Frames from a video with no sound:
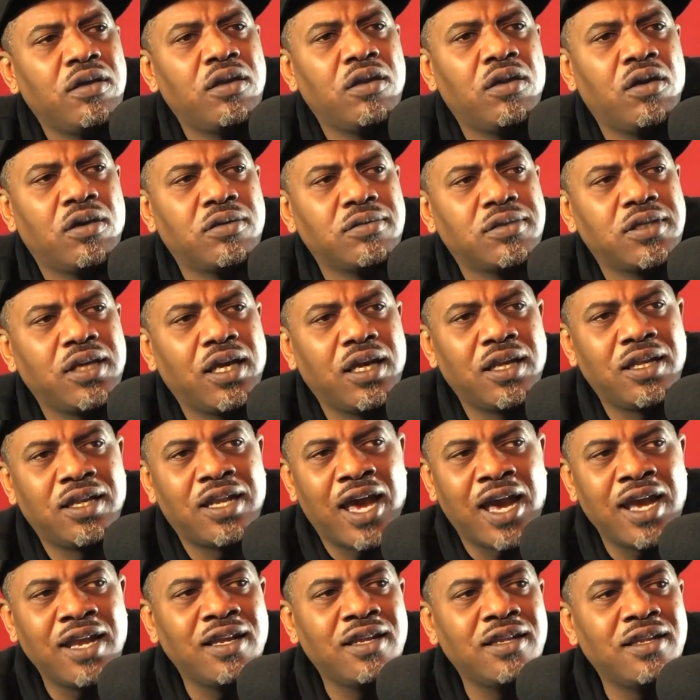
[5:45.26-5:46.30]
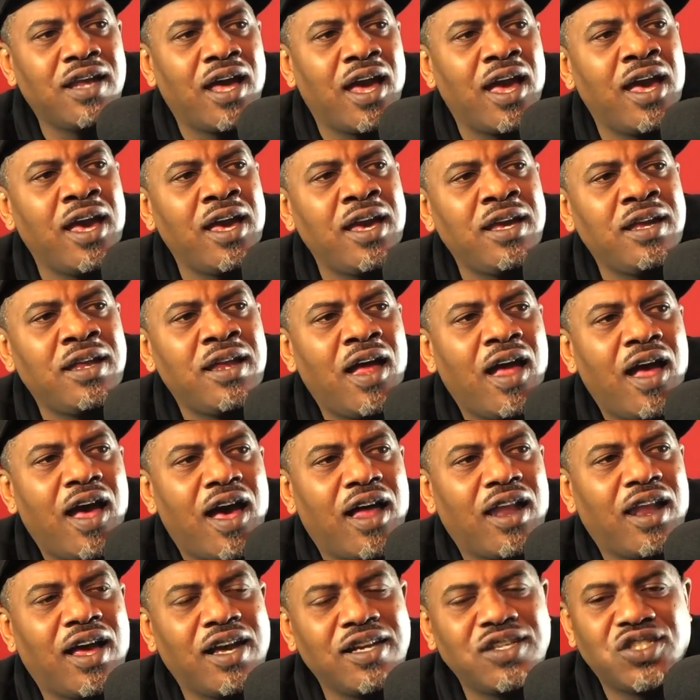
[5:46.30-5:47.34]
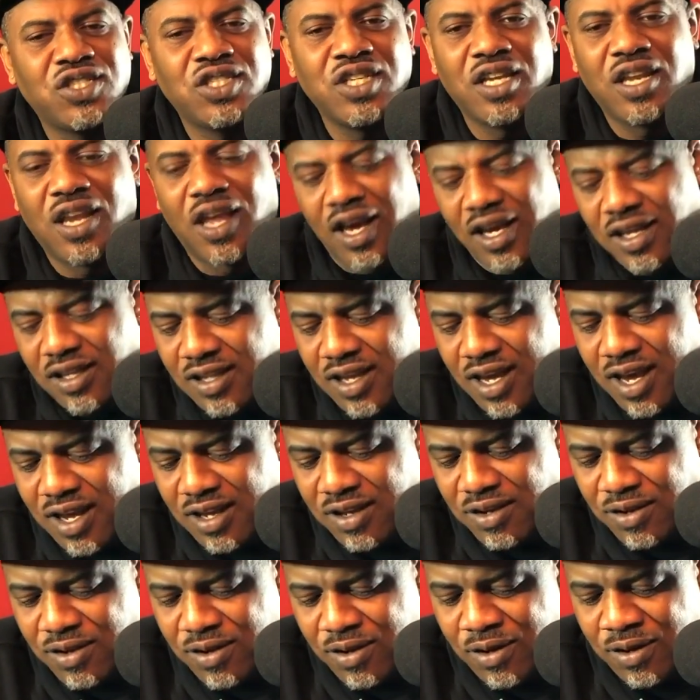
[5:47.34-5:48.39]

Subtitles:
You know what I'm saying? Dana Dane. I like shit like that.